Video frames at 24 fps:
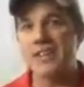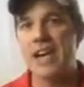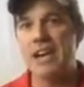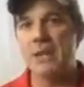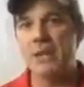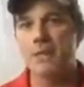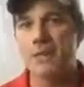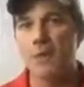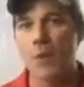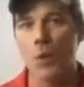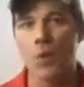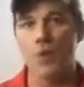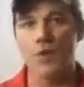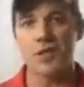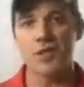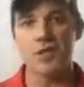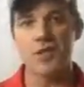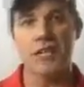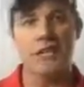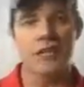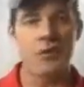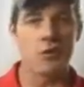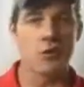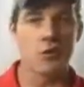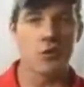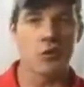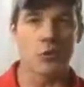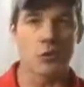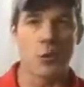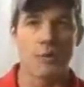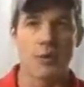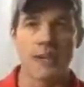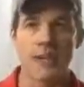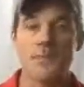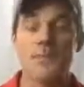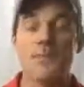that force in your
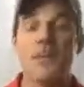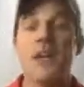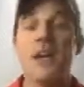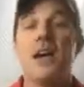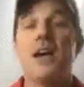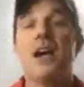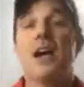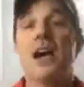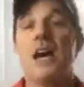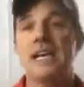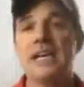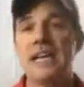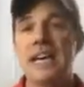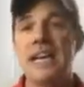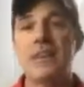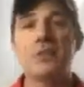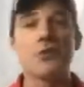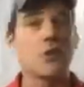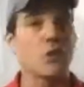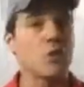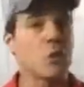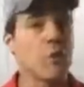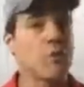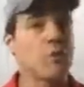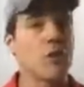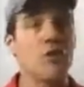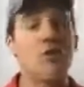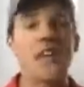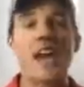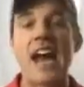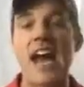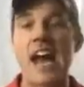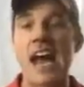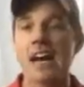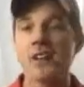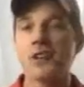swimming. Again, swimmers,
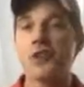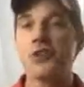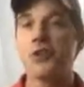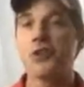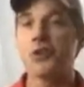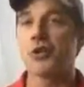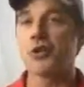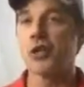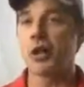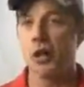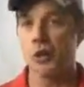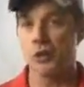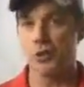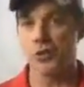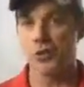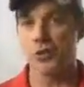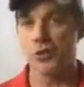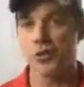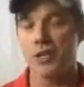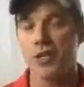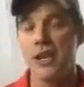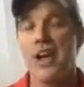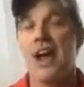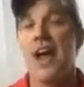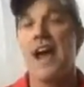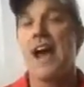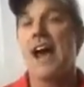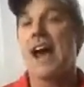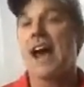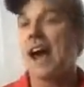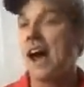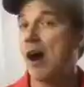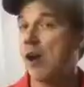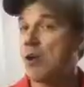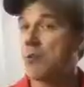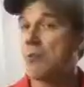ask your coach,
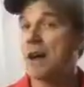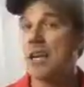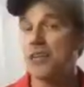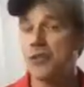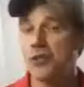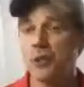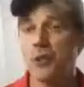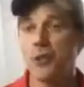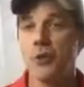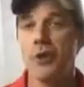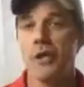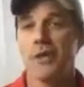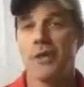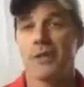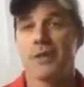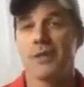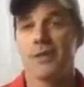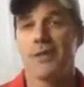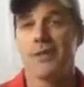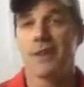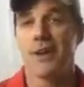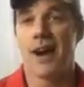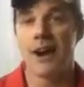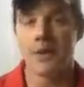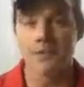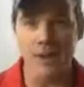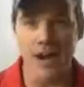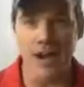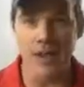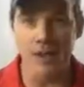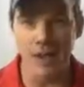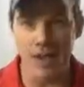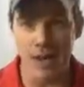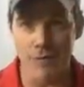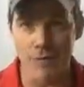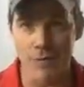how am I doing on
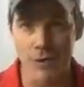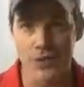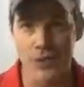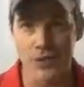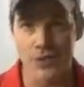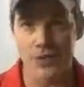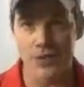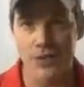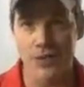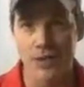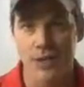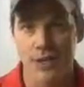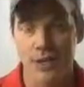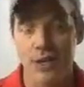my leverage?